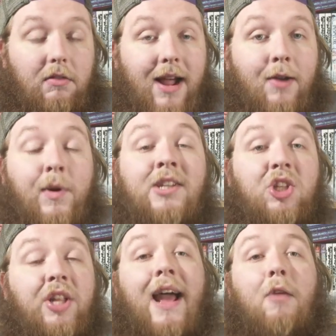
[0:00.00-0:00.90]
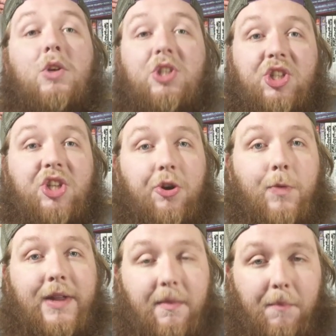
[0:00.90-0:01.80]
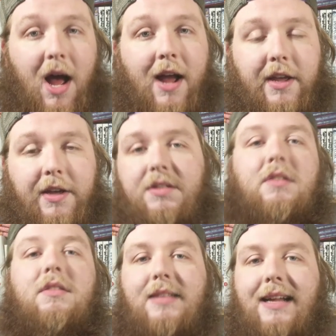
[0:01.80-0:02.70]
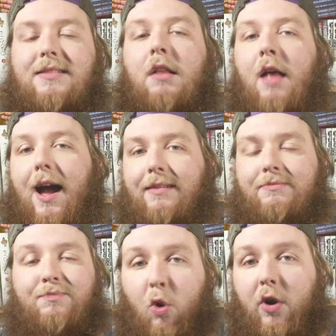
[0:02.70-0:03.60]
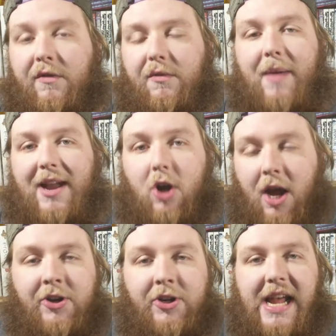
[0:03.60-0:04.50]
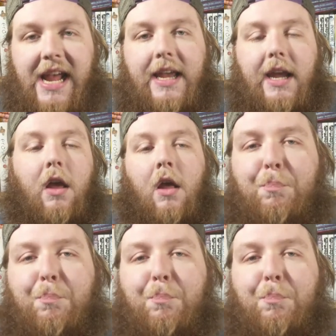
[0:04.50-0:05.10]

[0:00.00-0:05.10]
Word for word: Now, originally I was just going to read the manga, since that's a lot more of a better undertaking,